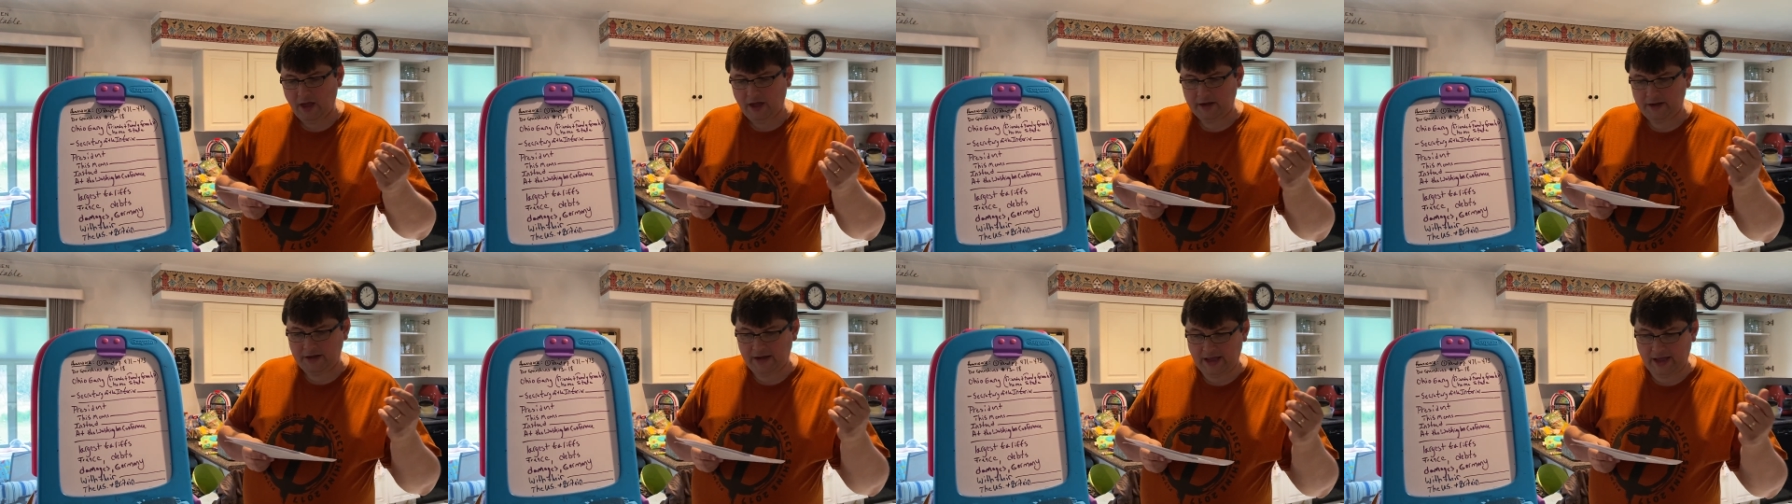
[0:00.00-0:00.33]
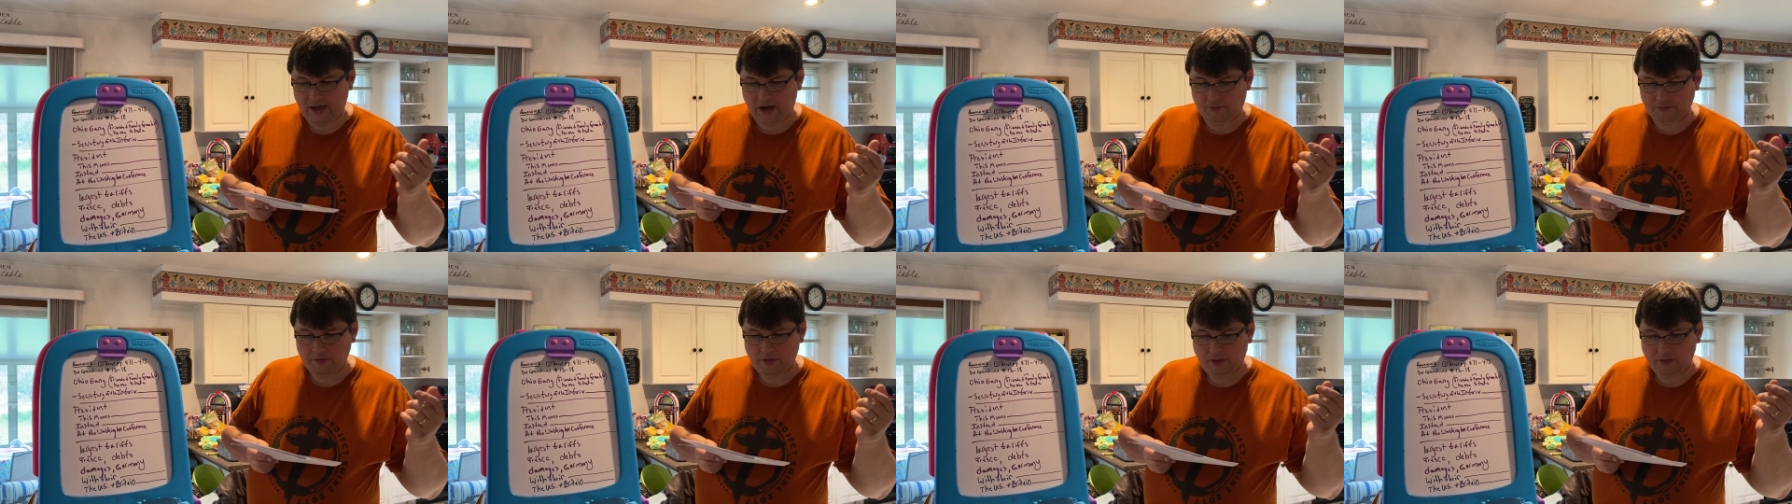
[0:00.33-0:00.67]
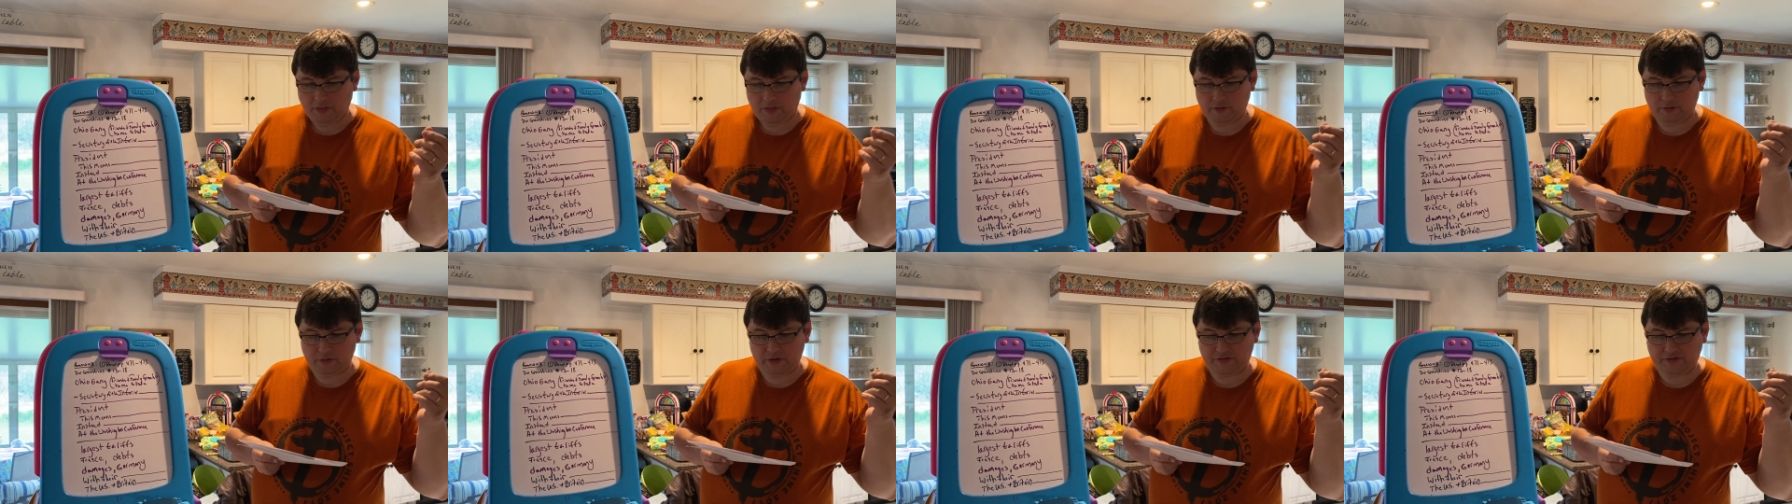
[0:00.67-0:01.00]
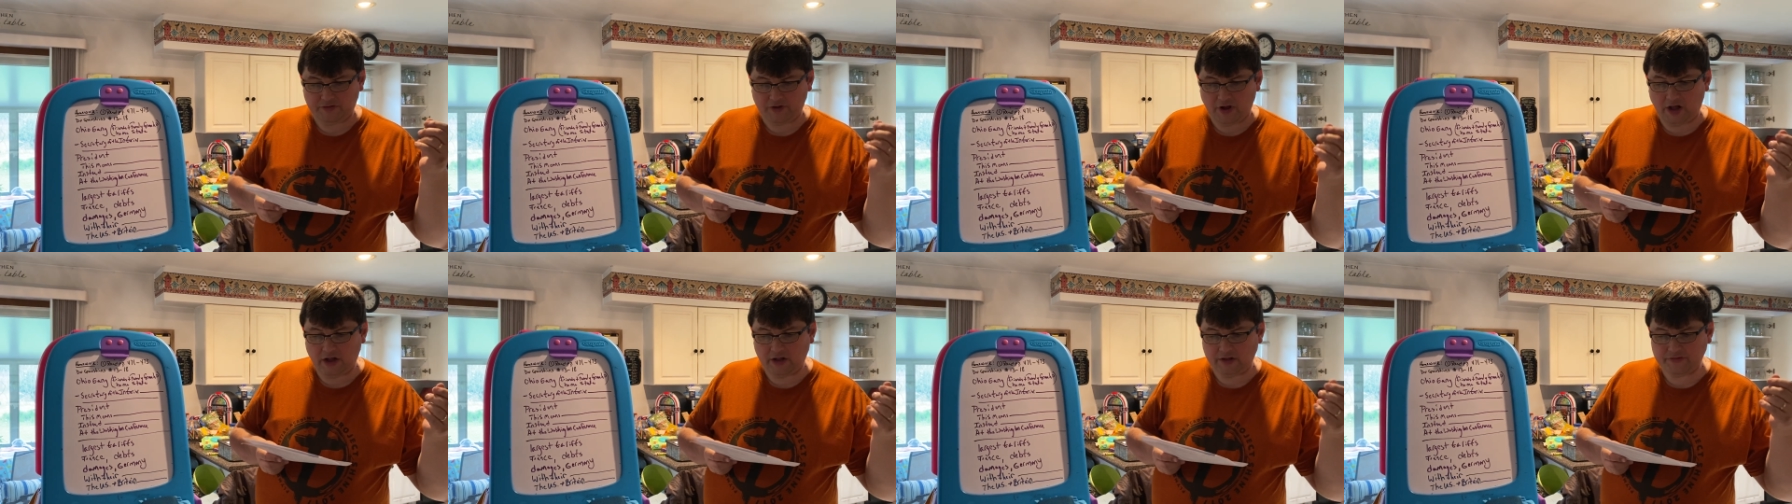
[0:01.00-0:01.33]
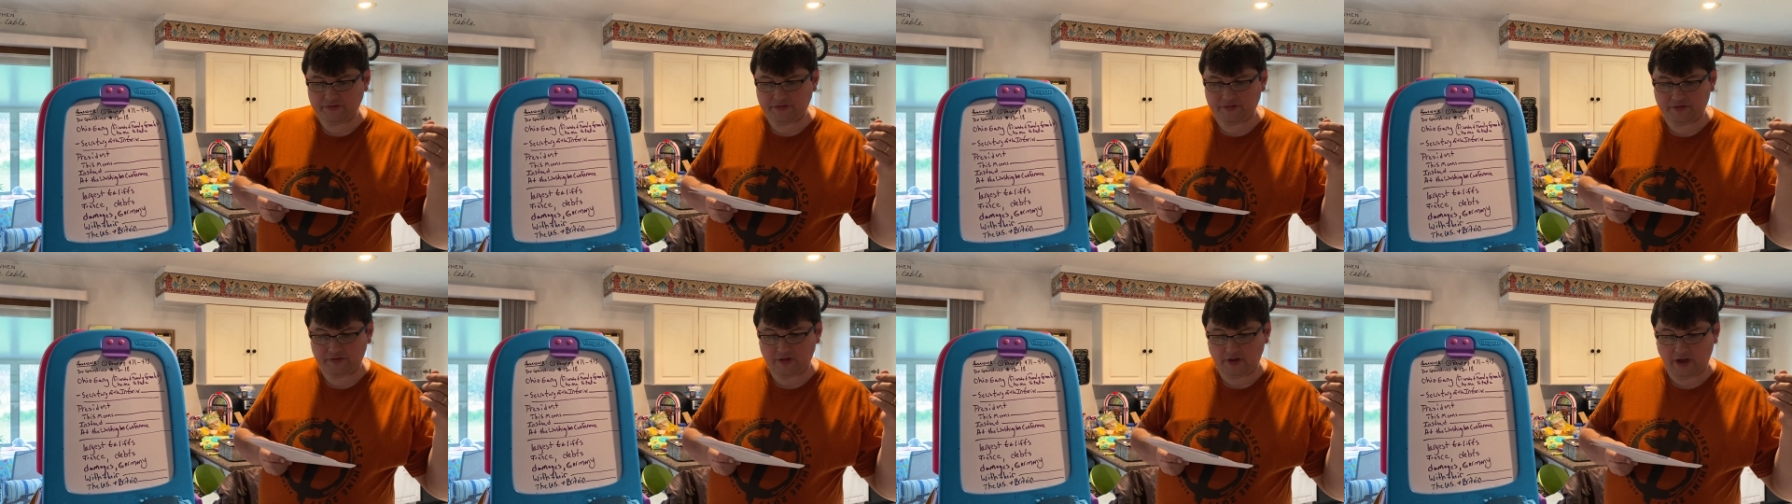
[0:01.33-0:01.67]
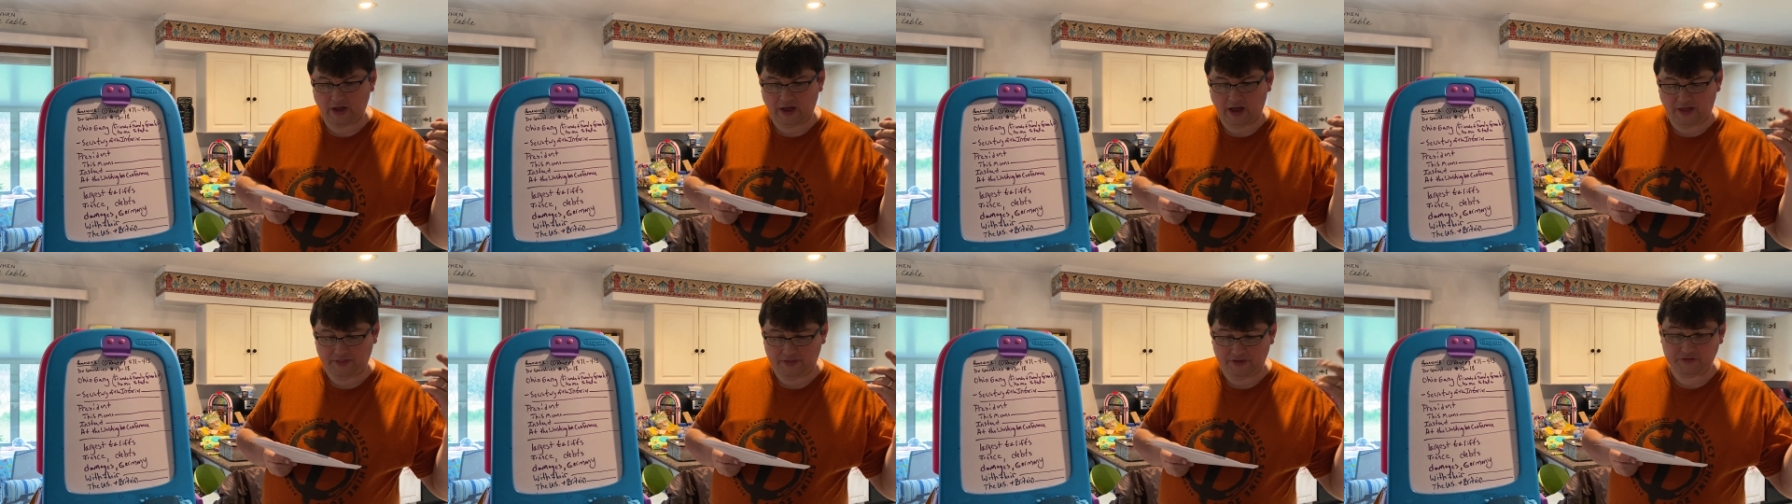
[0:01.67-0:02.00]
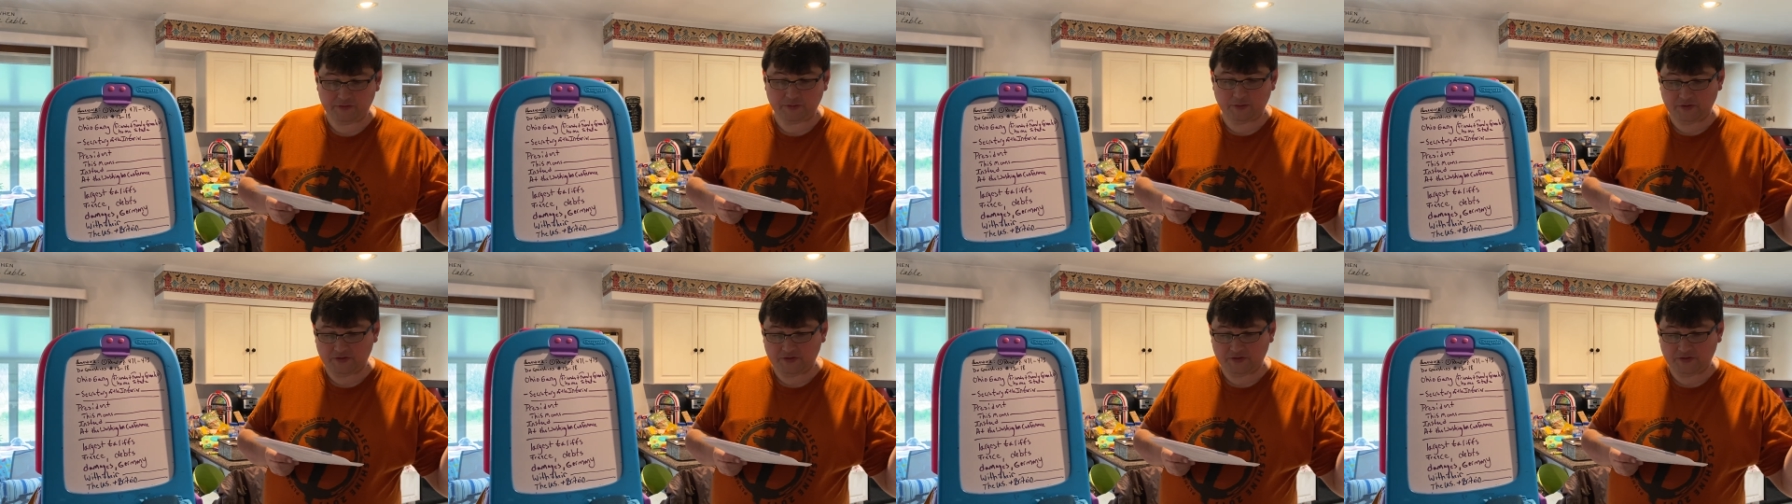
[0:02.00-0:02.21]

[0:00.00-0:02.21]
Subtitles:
Now, this